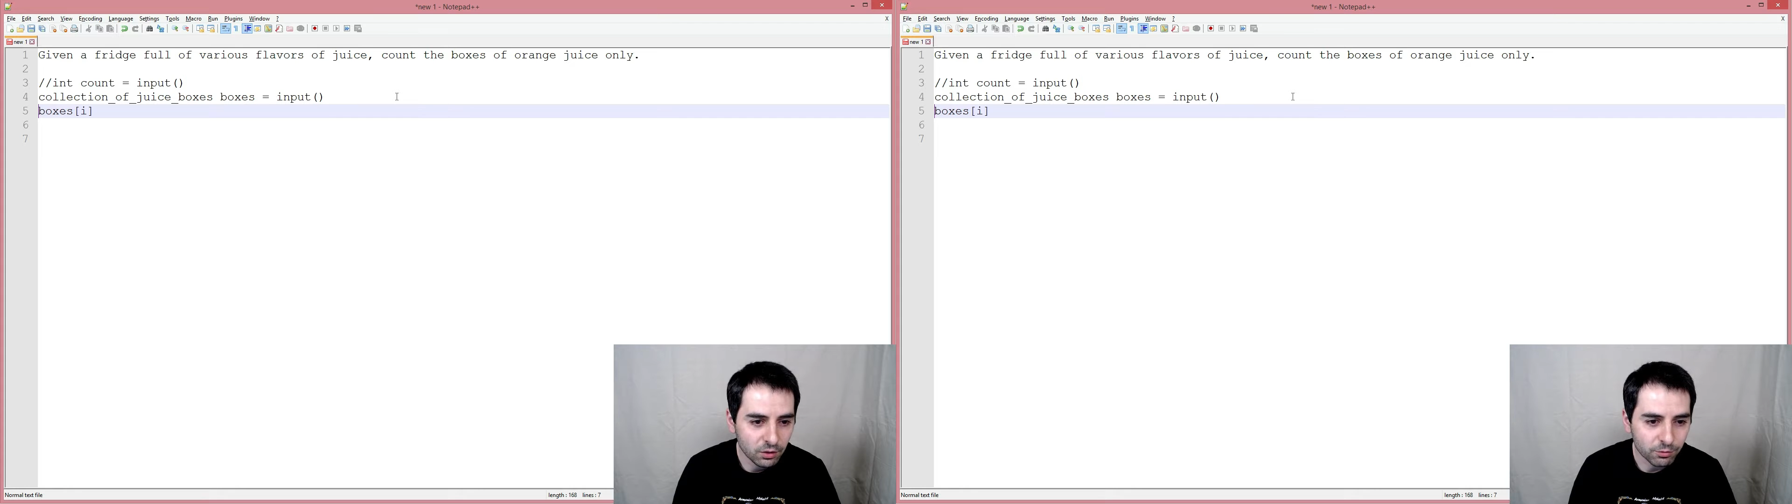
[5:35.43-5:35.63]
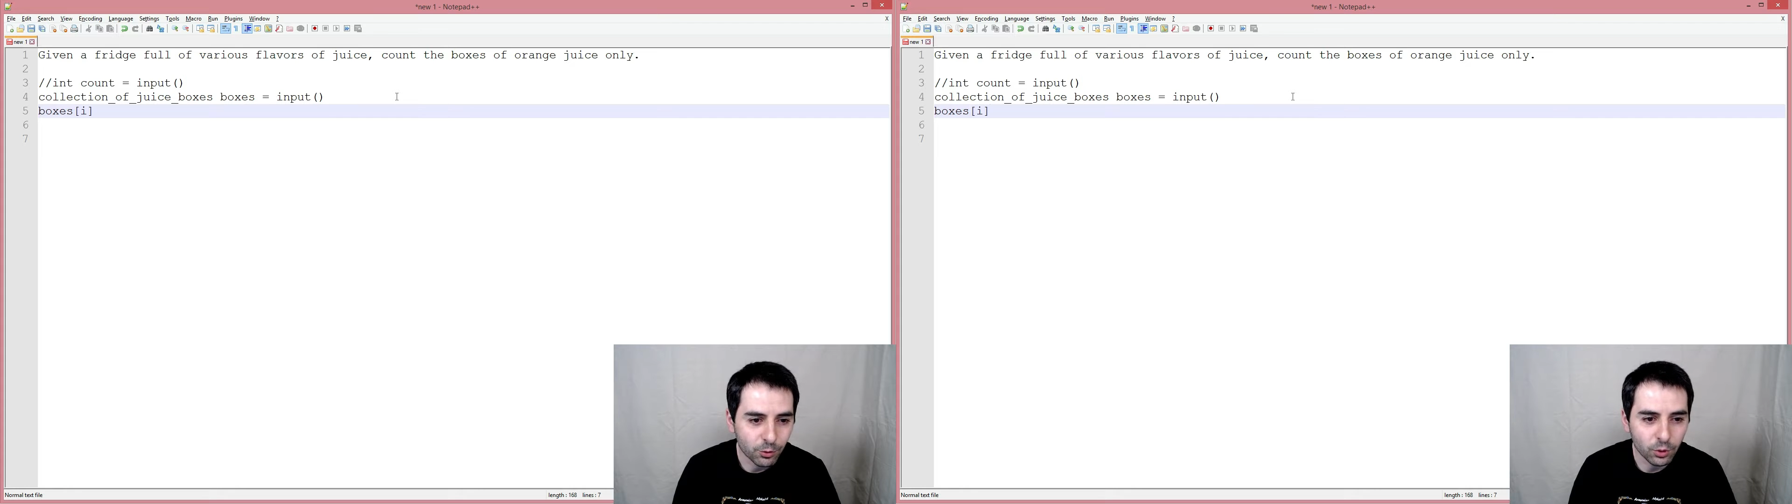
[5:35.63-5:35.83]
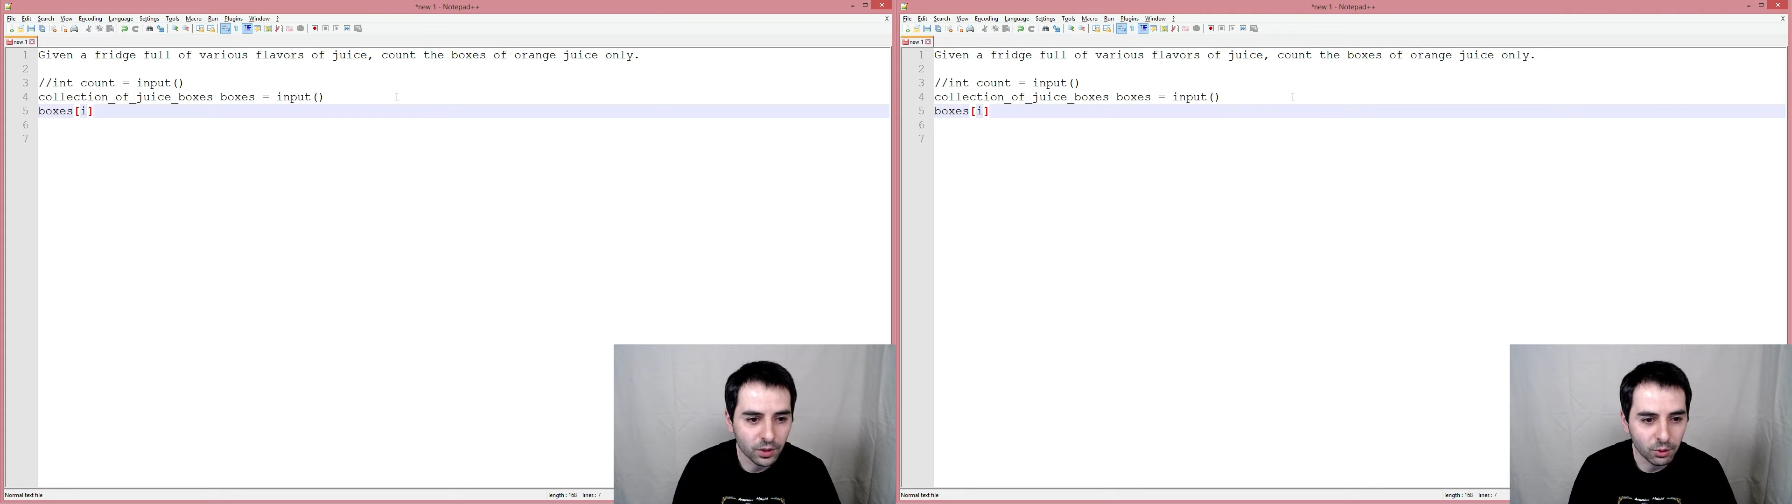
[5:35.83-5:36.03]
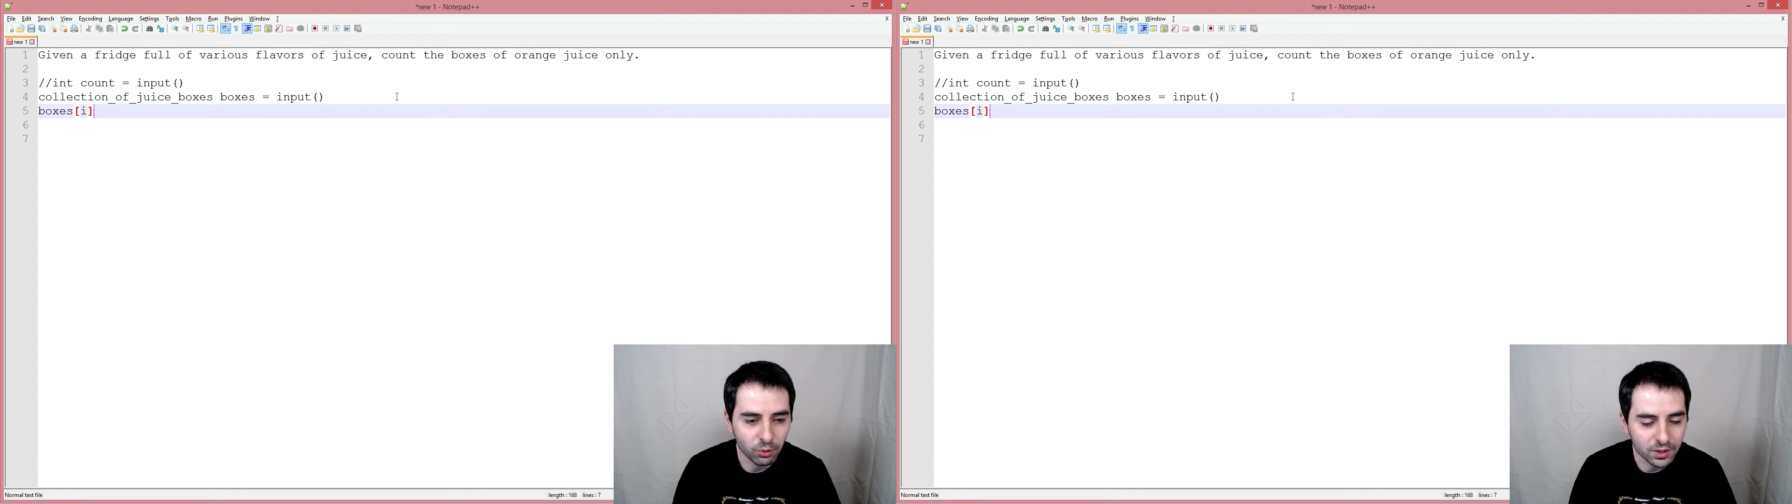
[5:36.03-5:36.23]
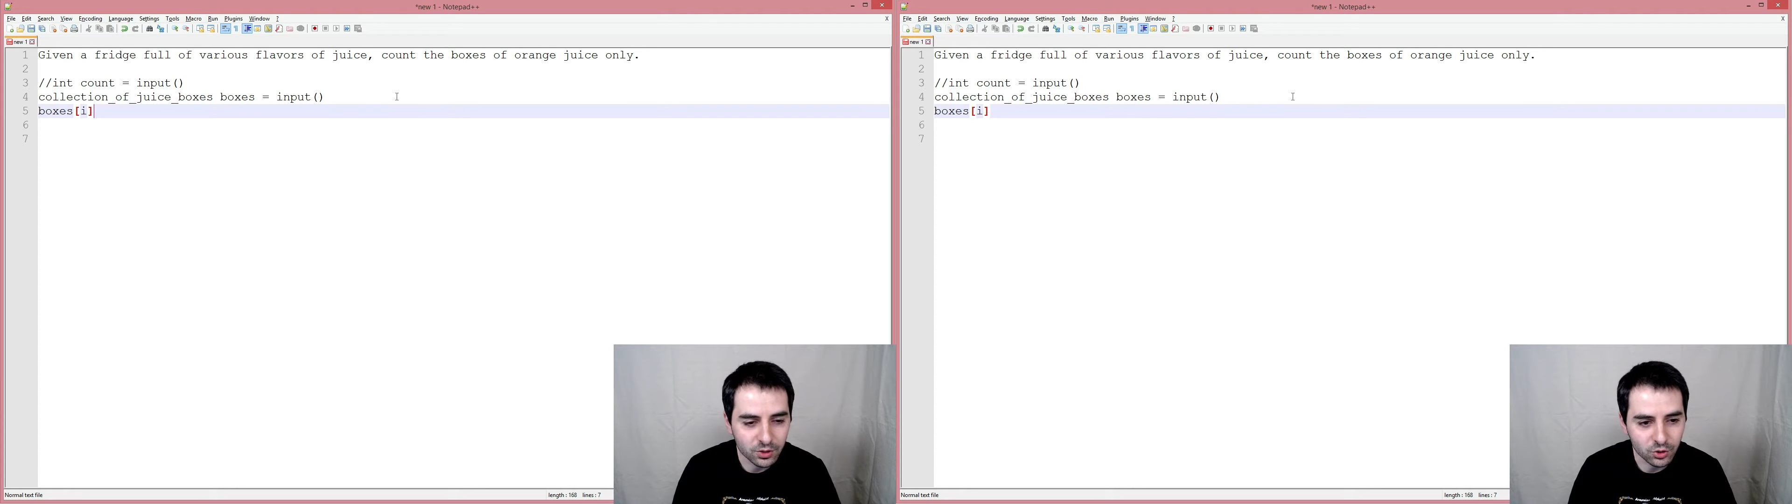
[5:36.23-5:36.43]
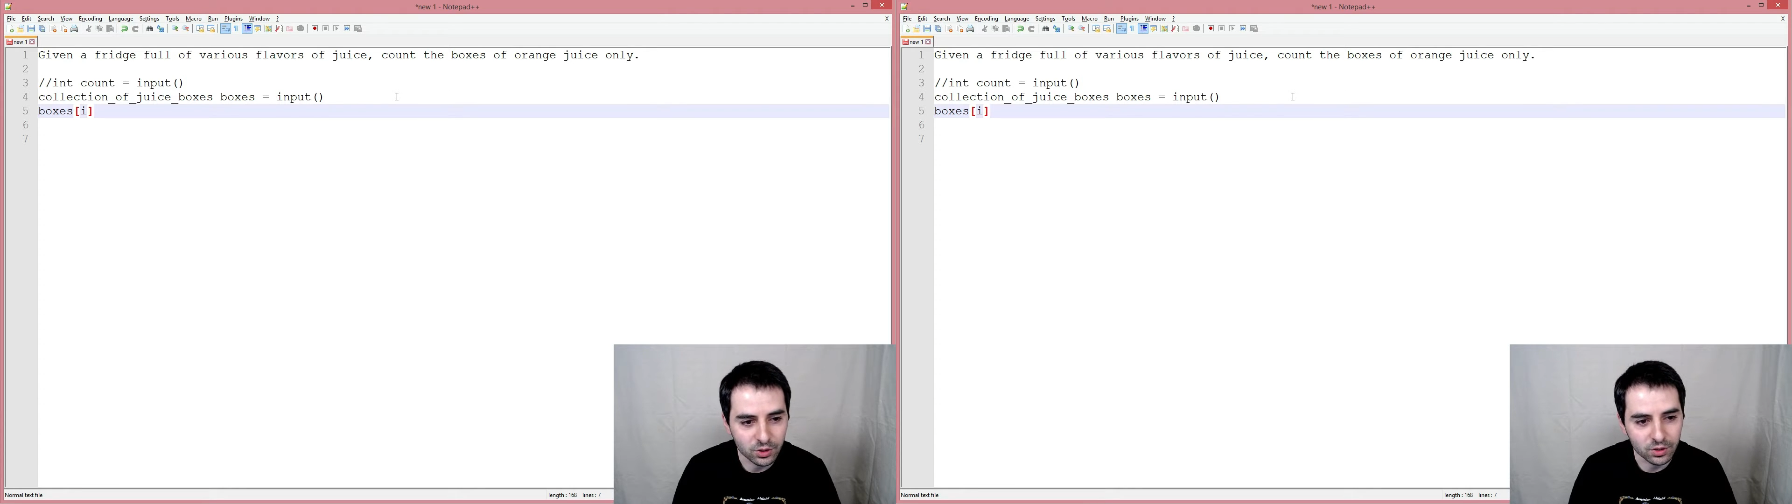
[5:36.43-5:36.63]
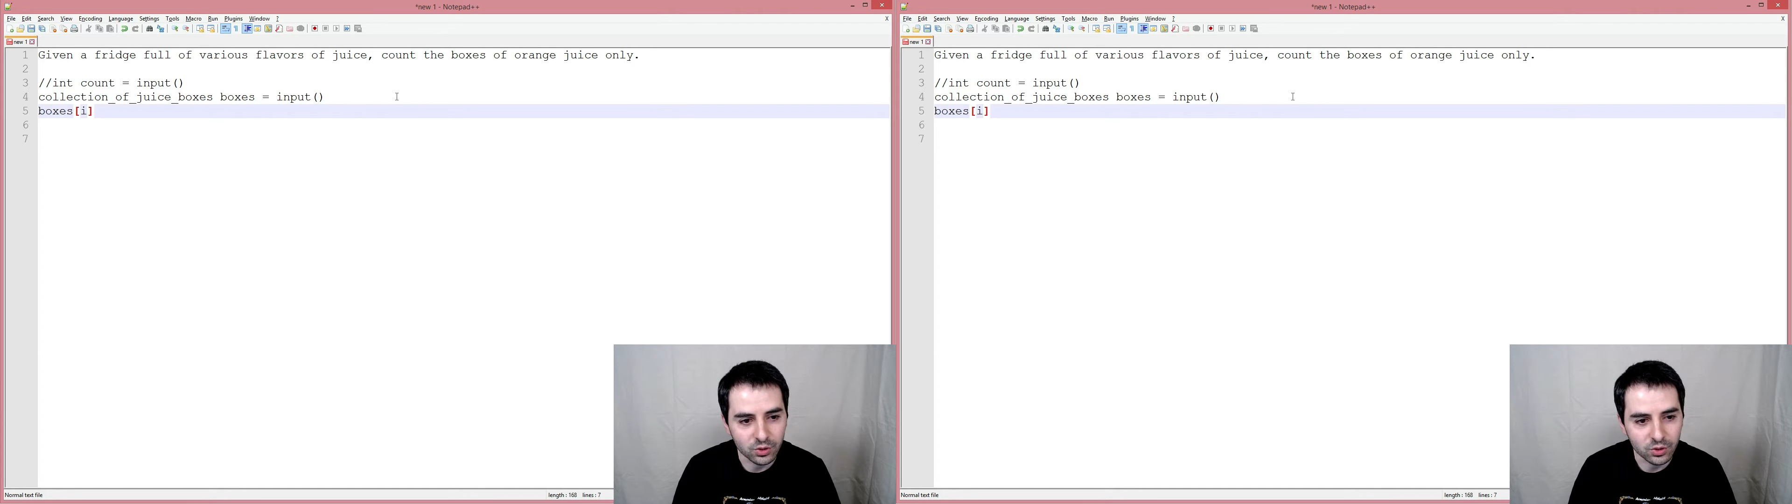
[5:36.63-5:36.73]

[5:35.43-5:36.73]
for now let's just